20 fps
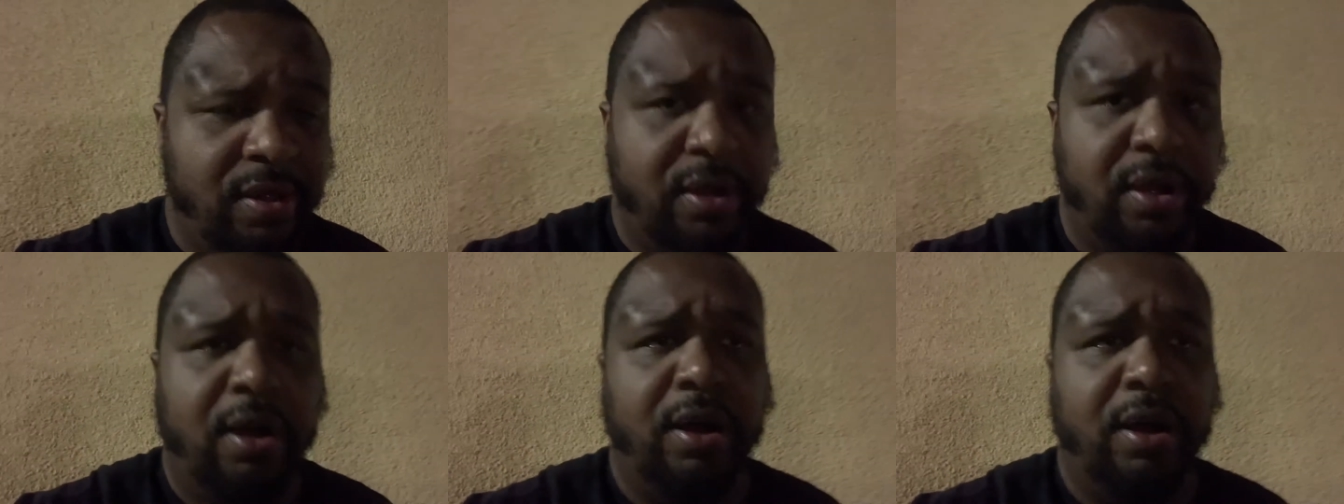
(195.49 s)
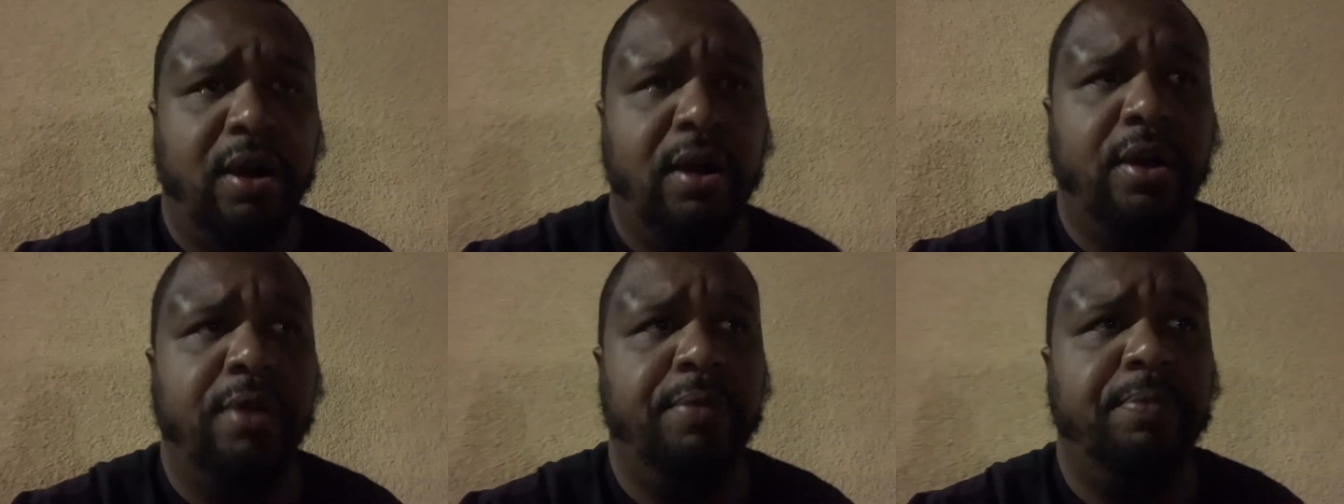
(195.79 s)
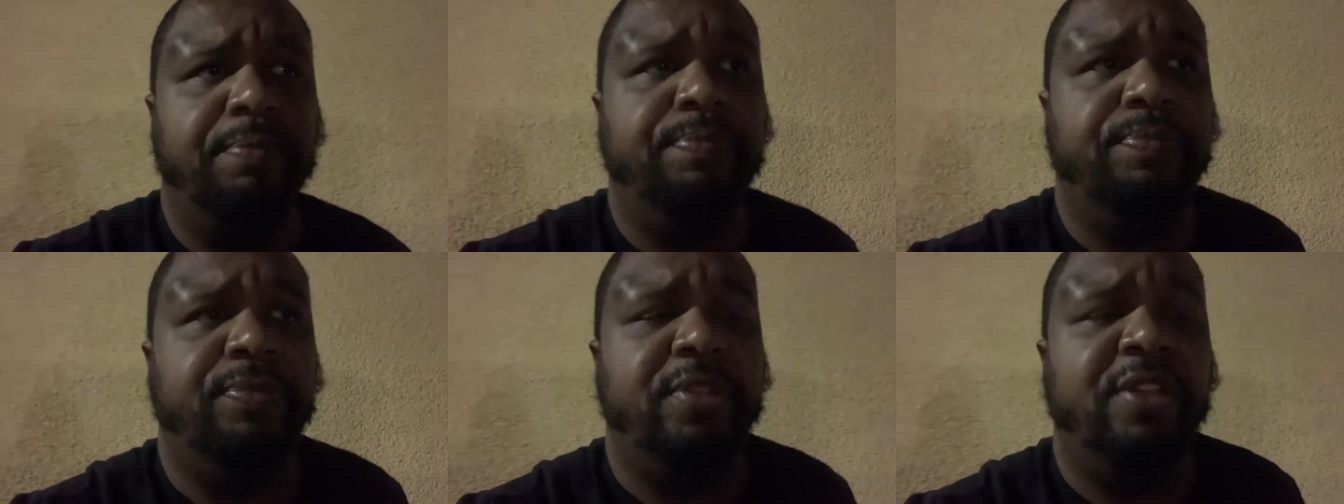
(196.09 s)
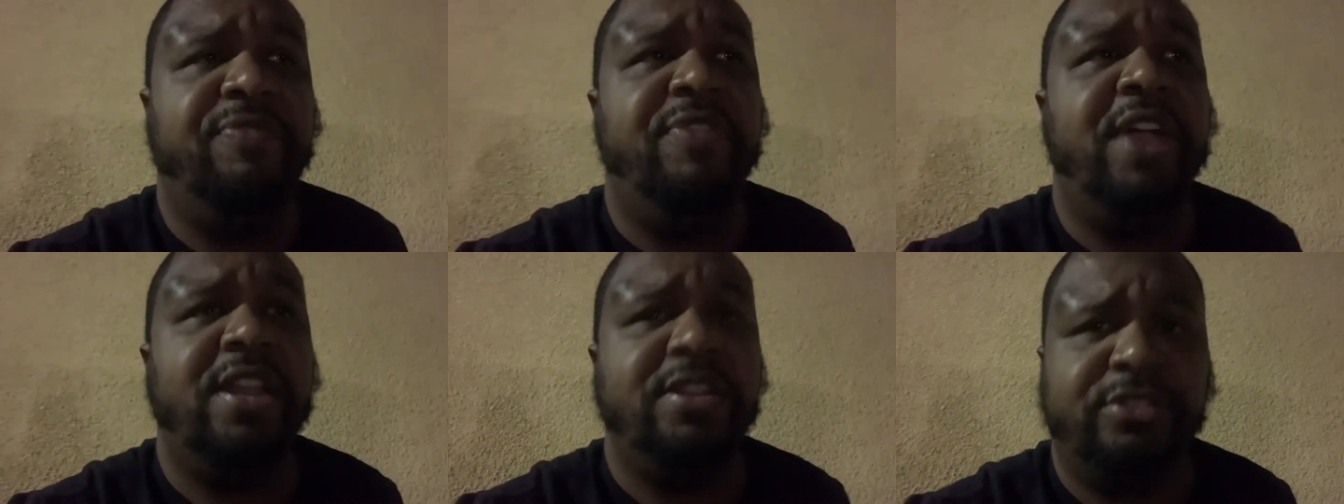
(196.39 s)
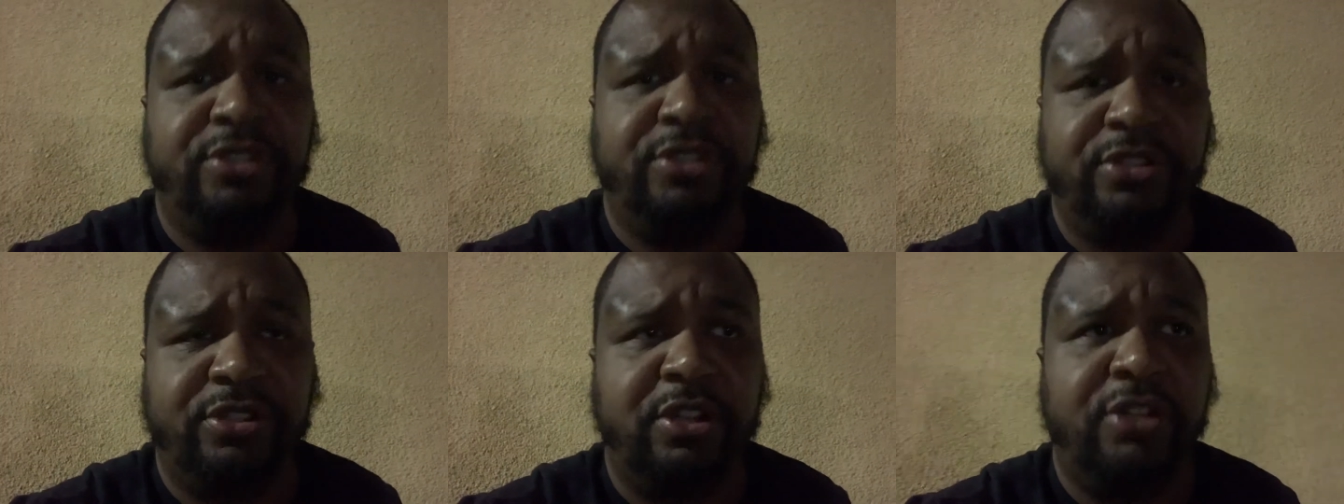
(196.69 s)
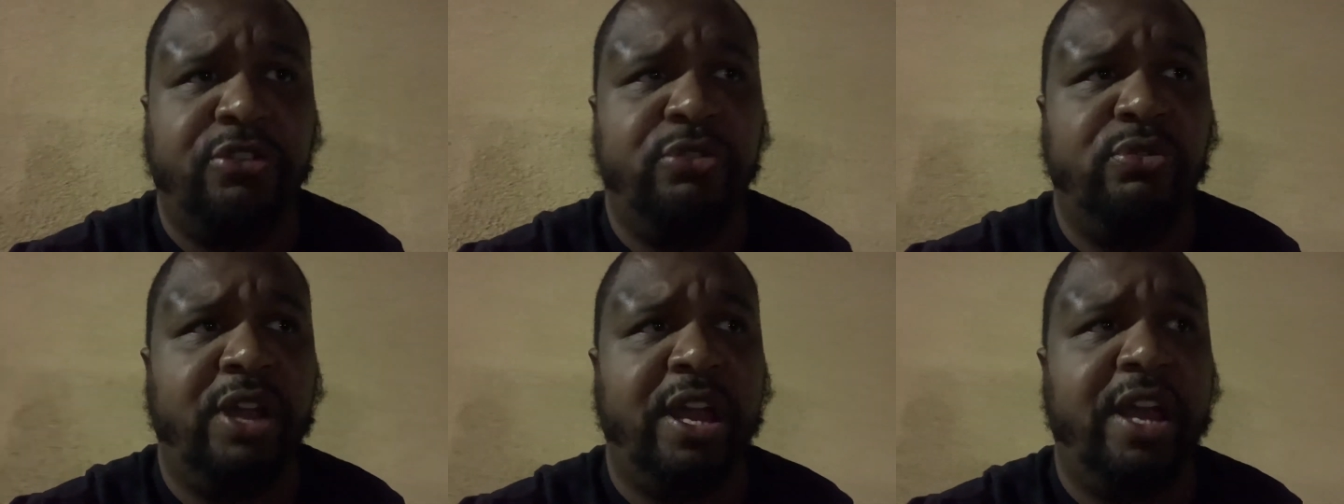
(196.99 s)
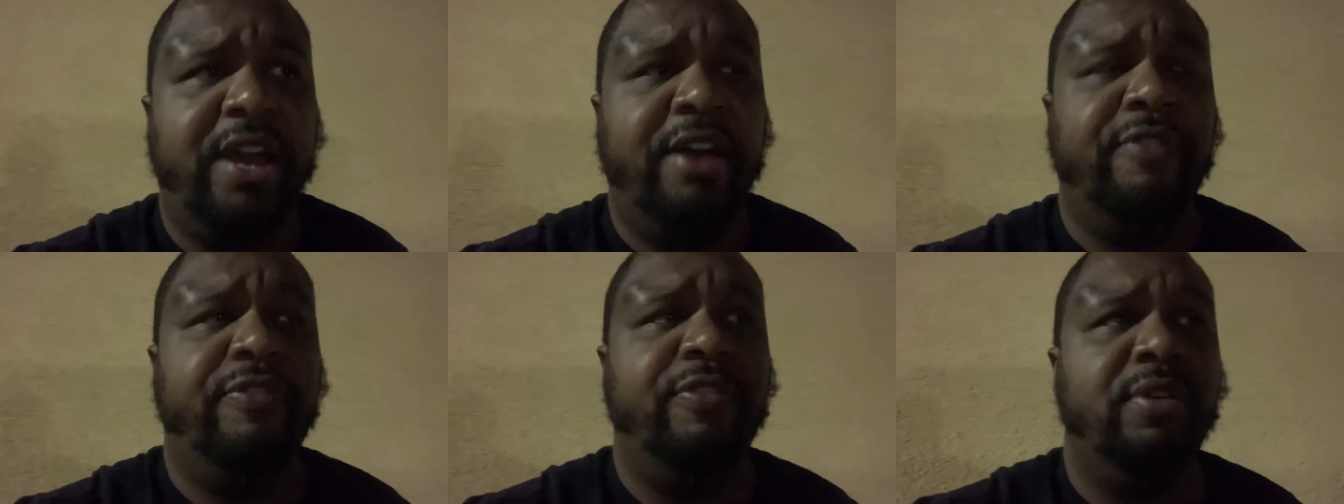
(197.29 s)
uh, advantages that you
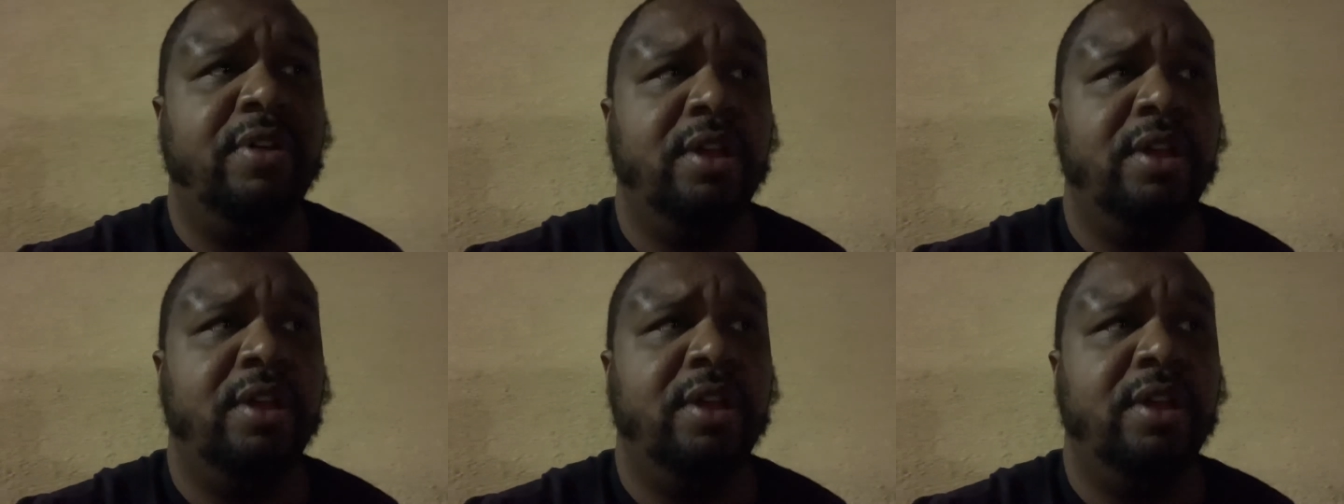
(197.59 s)
have